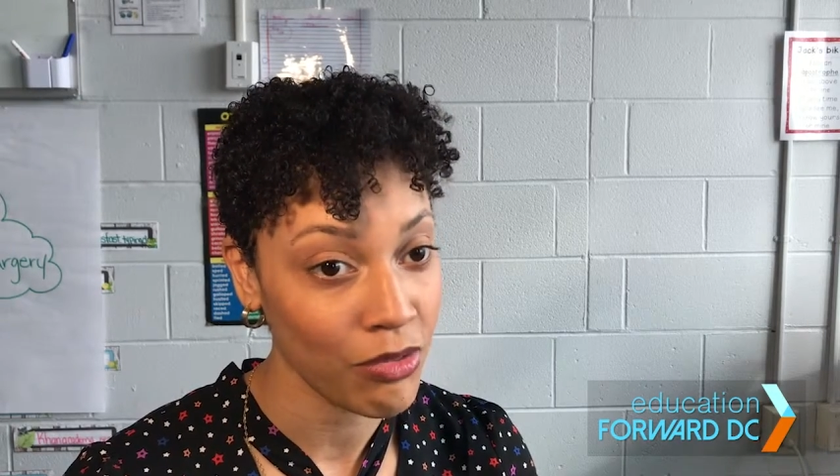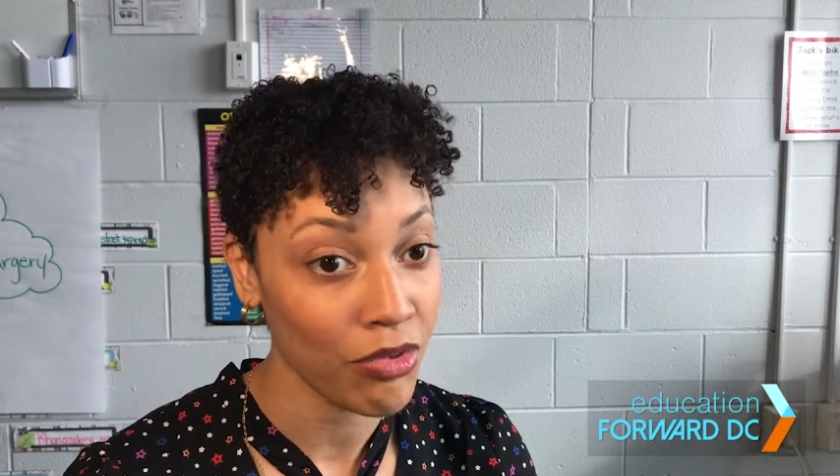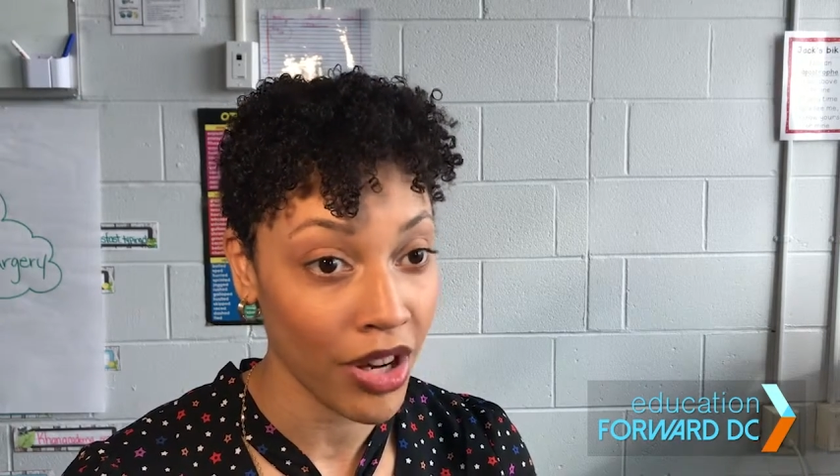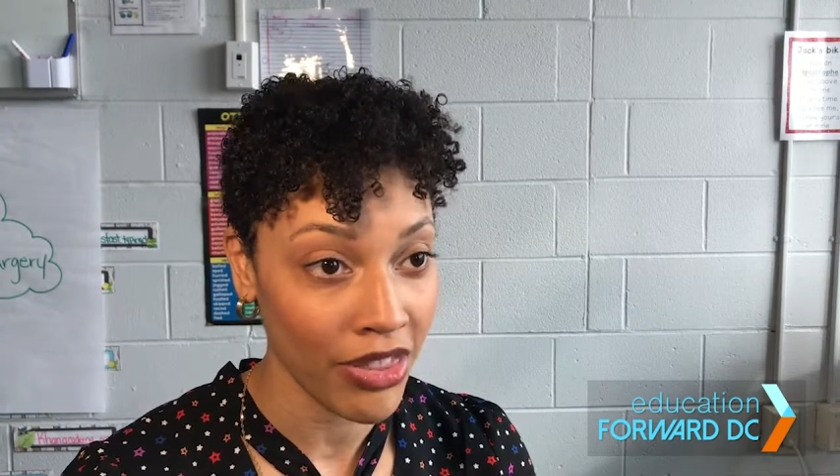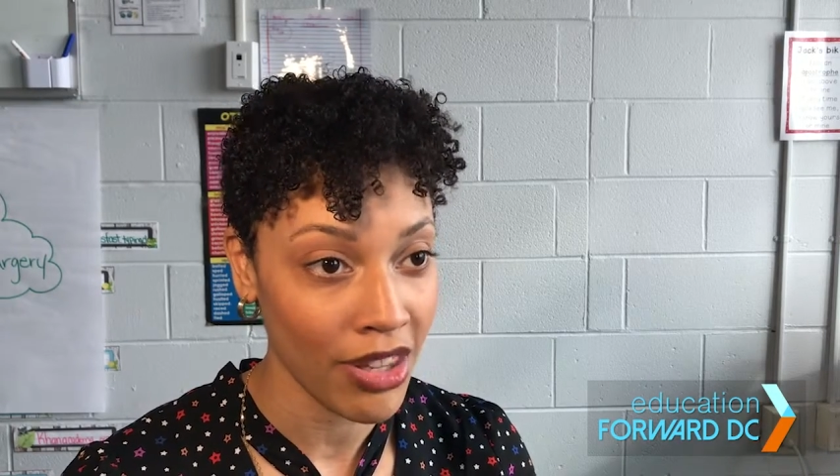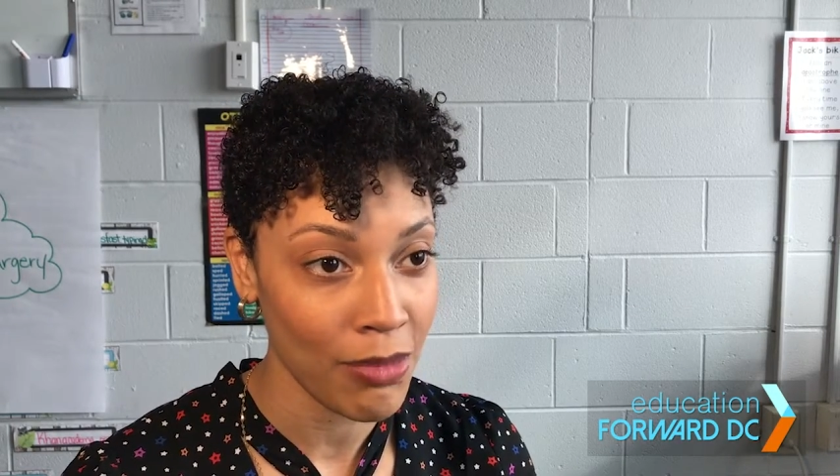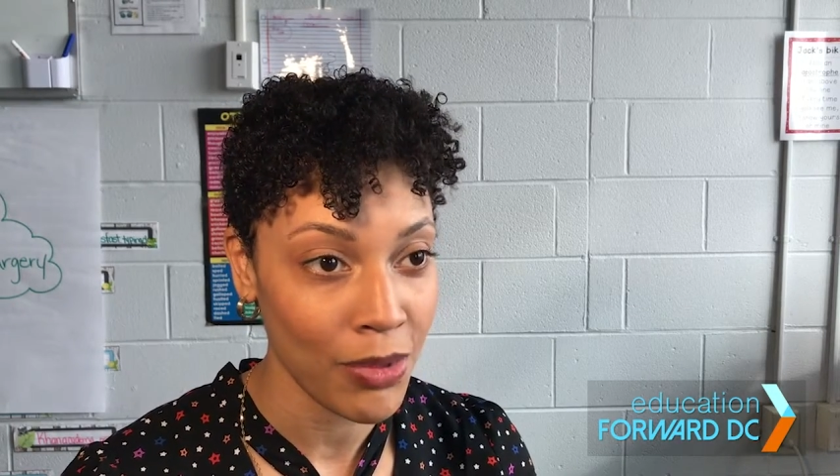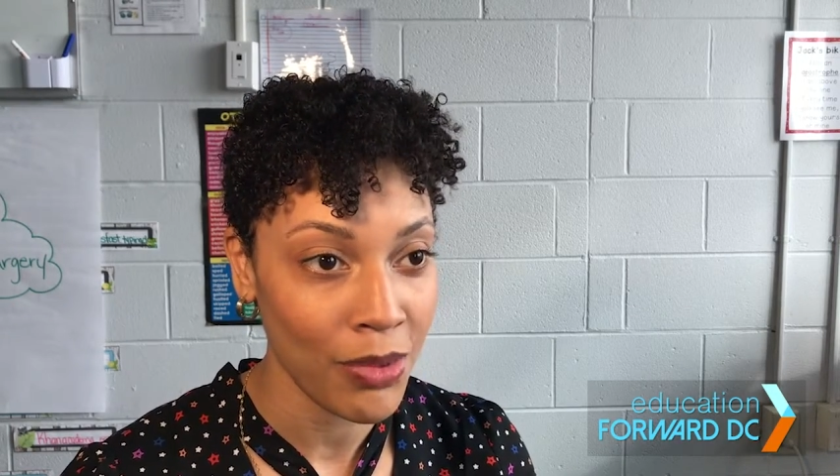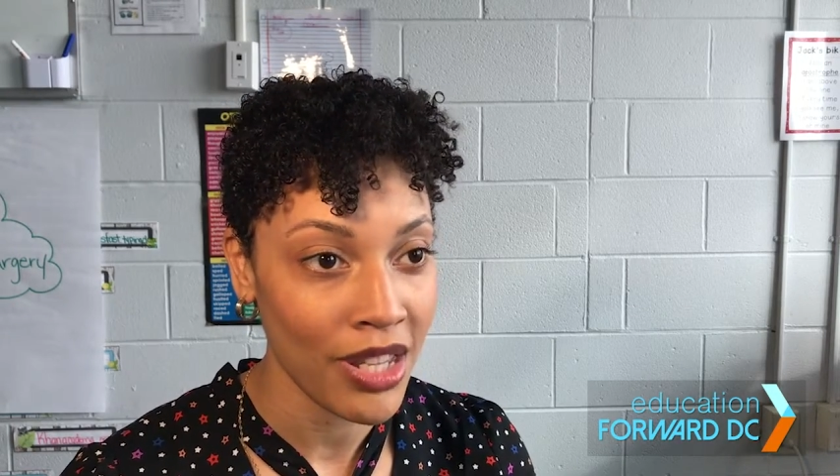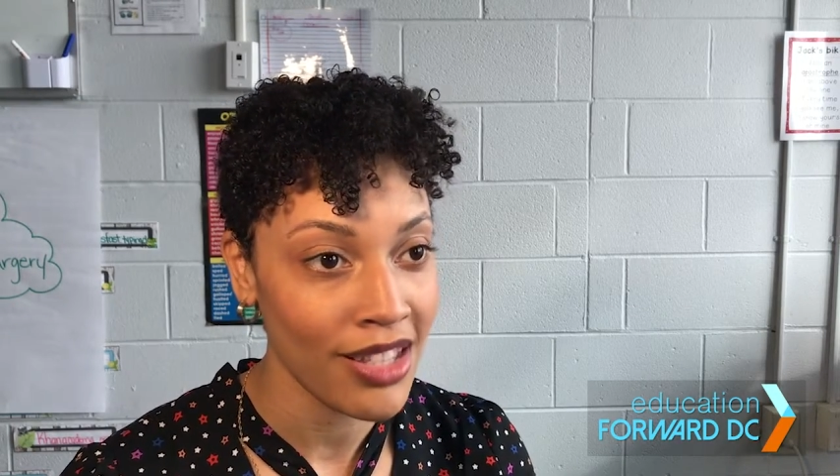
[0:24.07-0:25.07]
write them
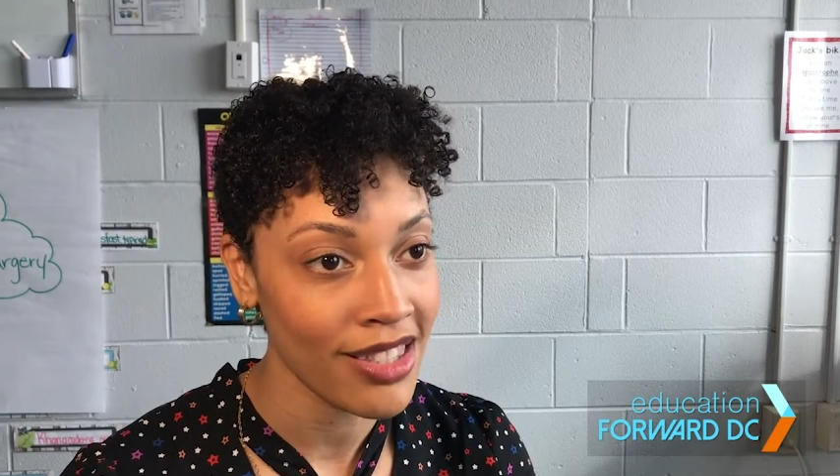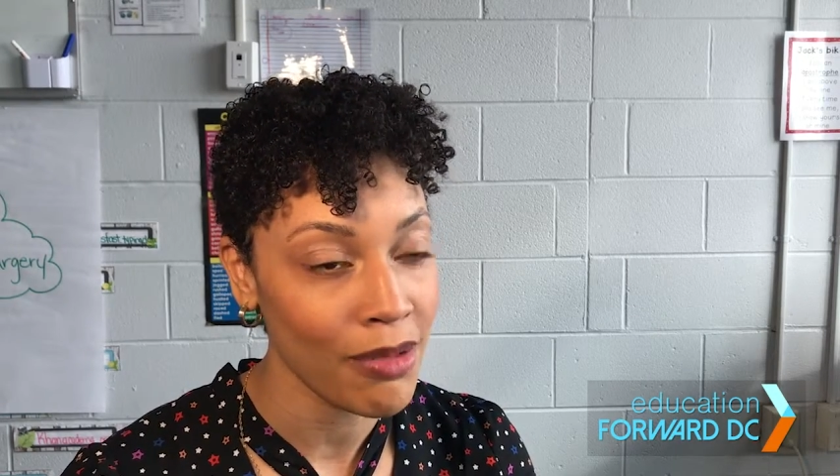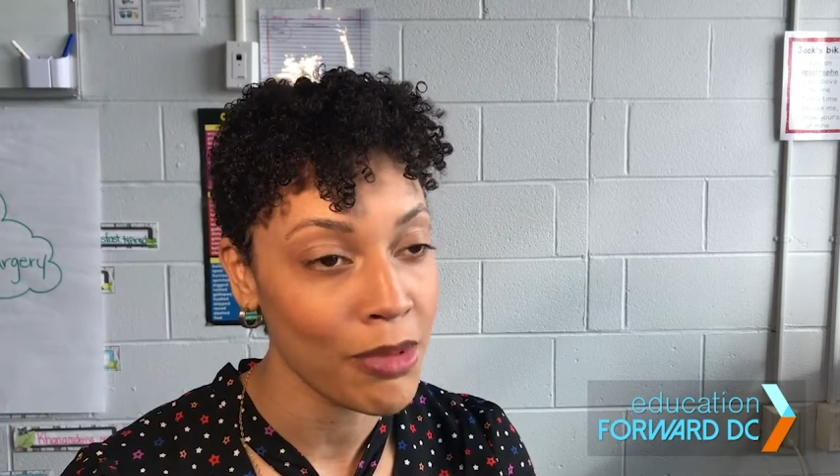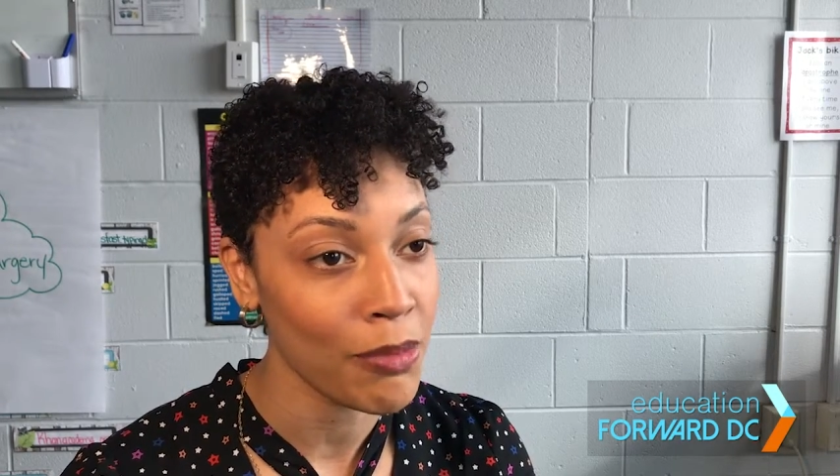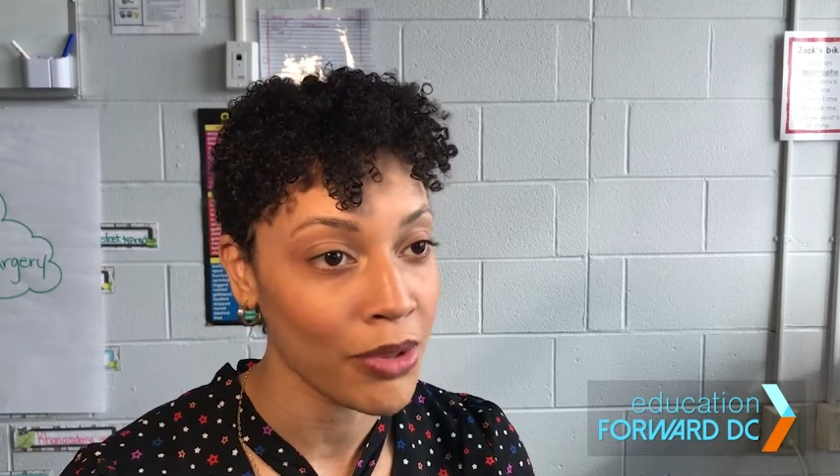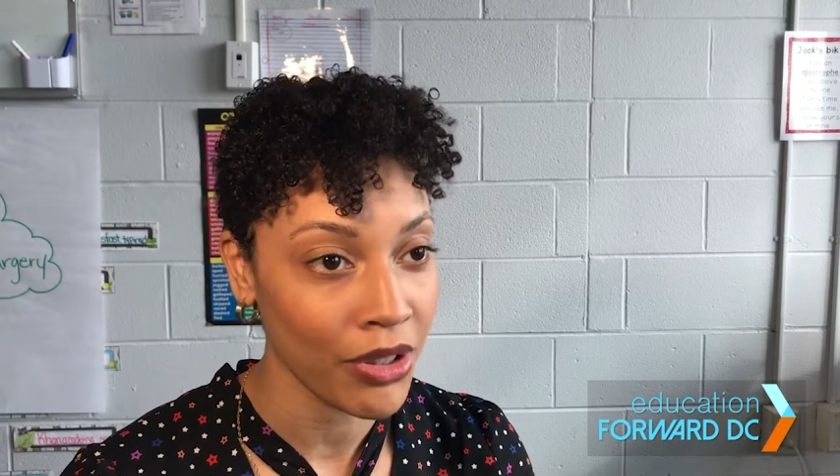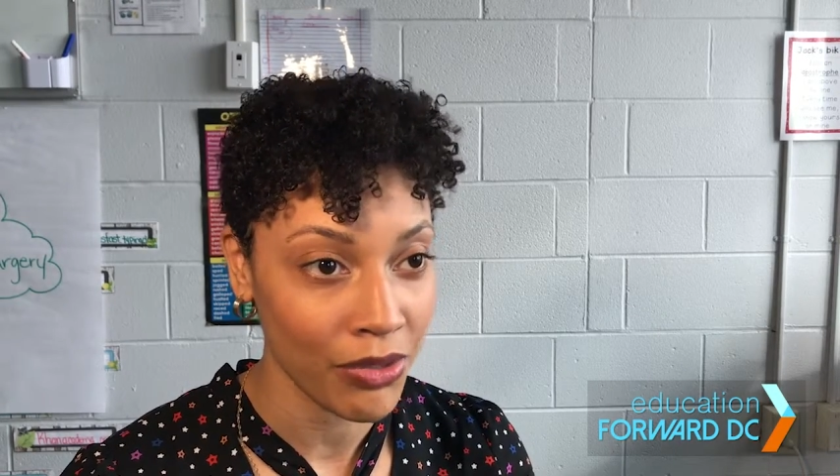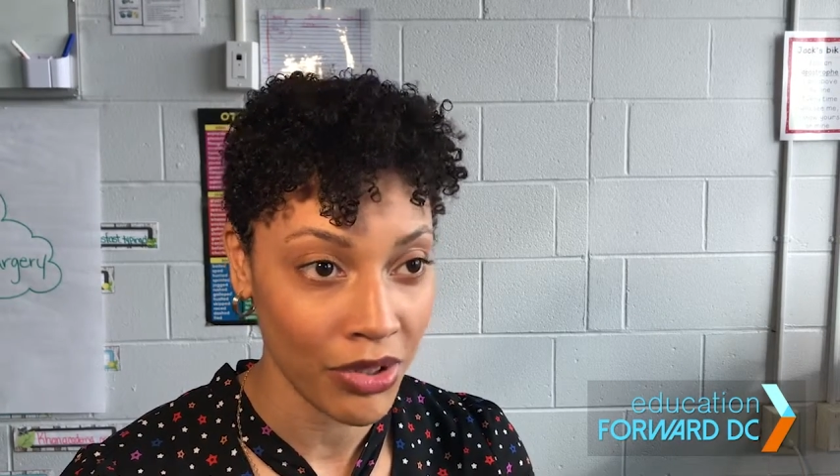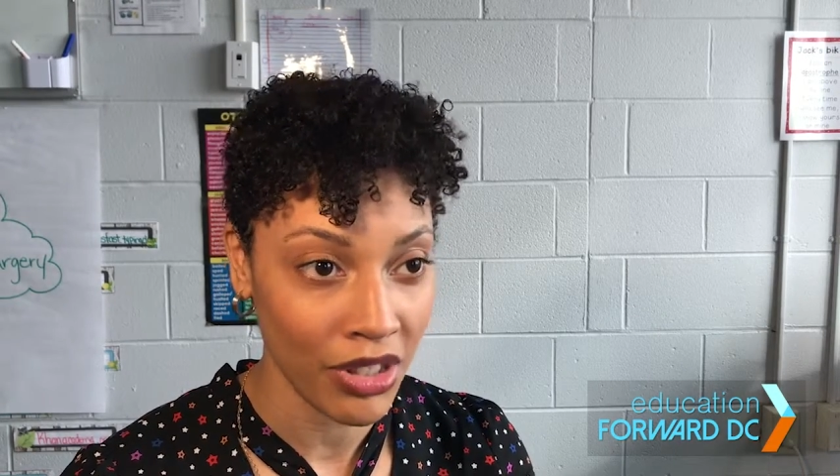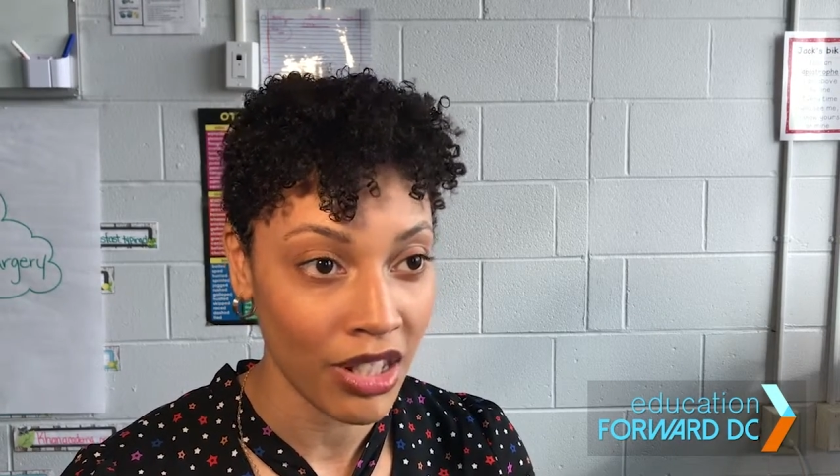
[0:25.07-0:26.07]
in ways that people can
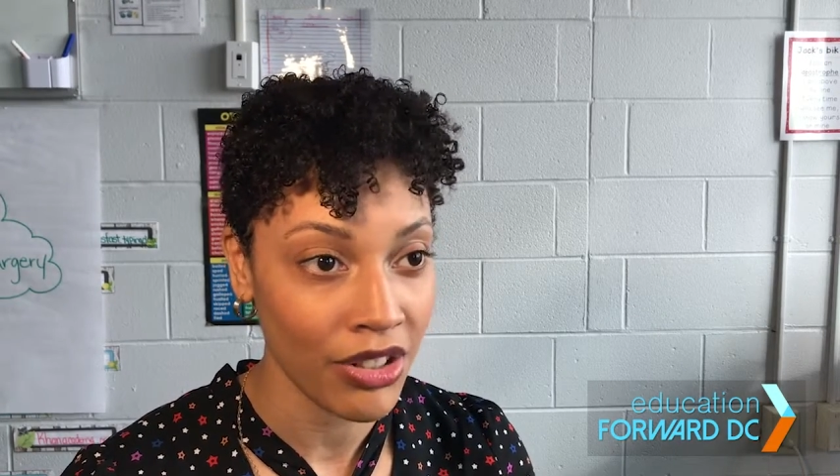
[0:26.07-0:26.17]
really